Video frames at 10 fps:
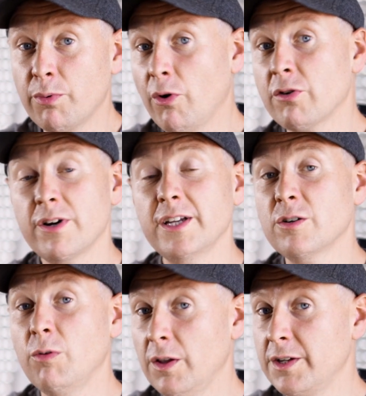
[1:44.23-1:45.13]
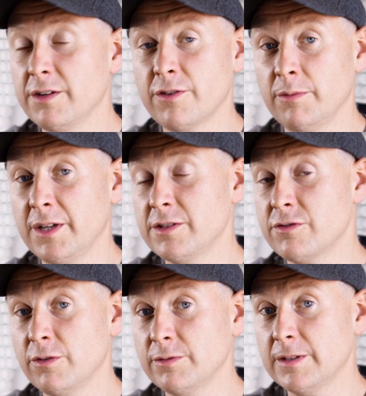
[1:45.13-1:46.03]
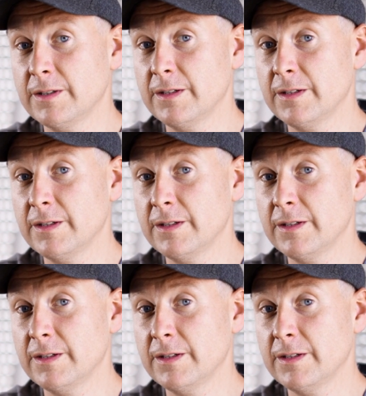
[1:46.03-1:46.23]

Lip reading: pro-grade quality from that drone.